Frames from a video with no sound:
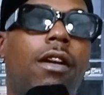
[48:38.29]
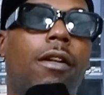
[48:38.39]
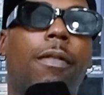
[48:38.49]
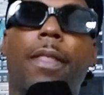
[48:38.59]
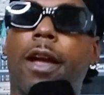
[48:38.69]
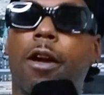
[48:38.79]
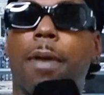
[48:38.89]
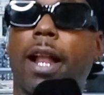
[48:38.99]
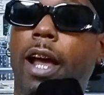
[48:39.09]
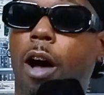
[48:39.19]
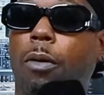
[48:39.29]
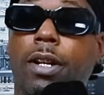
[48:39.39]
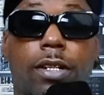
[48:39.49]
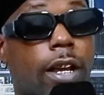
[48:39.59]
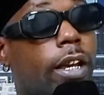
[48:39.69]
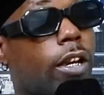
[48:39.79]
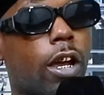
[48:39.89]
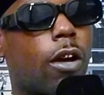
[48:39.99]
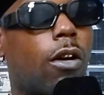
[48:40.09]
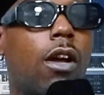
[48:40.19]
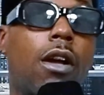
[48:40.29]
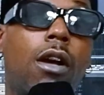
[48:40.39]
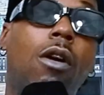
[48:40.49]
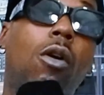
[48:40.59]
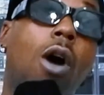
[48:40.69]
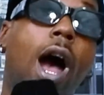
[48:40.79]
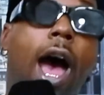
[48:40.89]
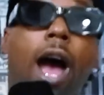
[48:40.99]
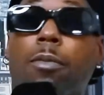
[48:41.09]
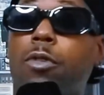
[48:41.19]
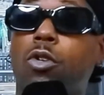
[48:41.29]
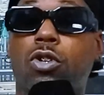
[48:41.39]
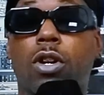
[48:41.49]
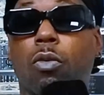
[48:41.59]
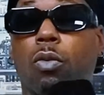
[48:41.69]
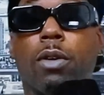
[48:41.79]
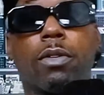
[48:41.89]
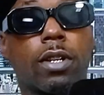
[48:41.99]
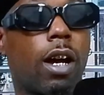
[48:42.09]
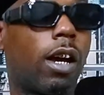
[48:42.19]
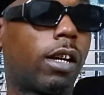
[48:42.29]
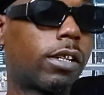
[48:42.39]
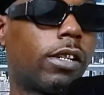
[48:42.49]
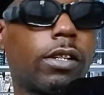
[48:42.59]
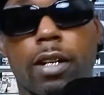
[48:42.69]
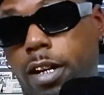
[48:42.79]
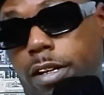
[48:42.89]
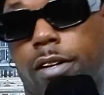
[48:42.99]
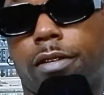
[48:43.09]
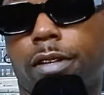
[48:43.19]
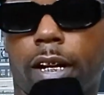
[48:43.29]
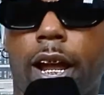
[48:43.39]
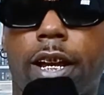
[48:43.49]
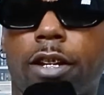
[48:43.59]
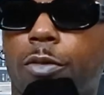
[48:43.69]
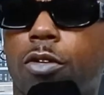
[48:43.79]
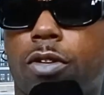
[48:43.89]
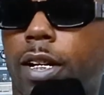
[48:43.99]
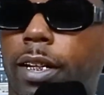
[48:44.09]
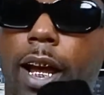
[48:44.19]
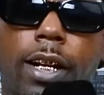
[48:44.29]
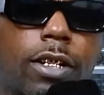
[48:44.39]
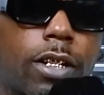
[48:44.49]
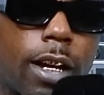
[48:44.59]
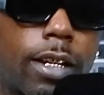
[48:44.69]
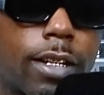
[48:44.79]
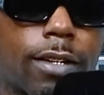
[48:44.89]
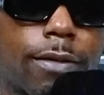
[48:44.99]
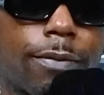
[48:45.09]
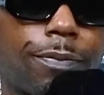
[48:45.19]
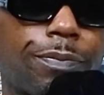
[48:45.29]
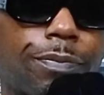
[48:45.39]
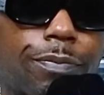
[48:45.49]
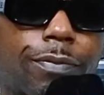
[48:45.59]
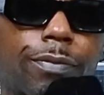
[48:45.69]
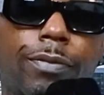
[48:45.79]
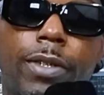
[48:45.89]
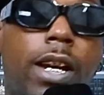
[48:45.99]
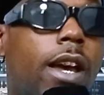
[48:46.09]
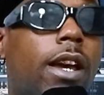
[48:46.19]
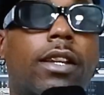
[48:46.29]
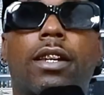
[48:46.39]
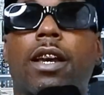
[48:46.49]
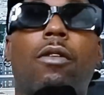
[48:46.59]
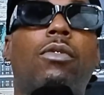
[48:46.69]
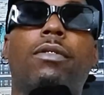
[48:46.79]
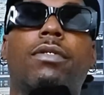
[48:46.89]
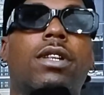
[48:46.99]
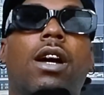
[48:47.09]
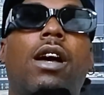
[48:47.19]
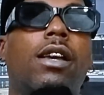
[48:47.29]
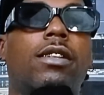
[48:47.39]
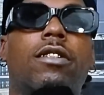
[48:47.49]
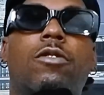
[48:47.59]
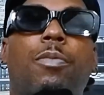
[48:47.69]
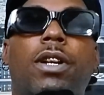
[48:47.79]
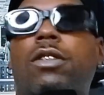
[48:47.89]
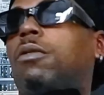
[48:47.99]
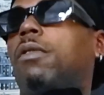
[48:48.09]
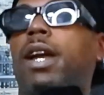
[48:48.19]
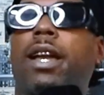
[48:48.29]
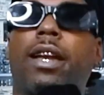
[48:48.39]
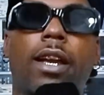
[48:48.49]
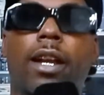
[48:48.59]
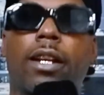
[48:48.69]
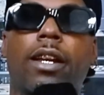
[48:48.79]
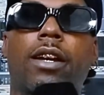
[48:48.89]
Everybody always say, yeah, our music, we was the hustlers. This today's music, they the junkies. Yeah, we was the hustlers, but to what end, nigga?